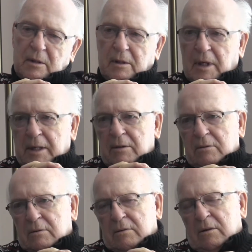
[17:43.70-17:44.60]
And I
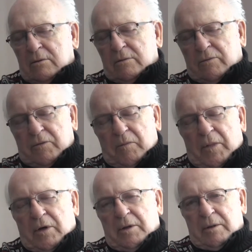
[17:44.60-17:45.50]
don't know of a
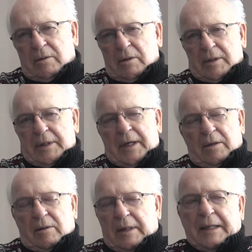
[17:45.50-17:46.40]
merry-go-round.
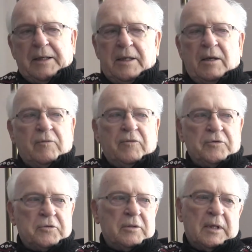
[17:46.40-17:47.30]
I can't
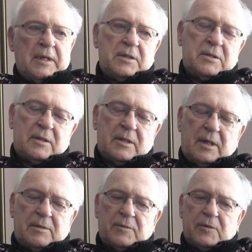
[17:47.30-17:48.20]
visualize it
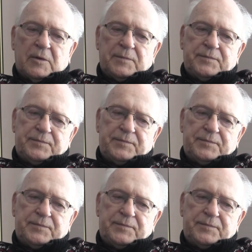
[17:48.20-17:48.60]
that well.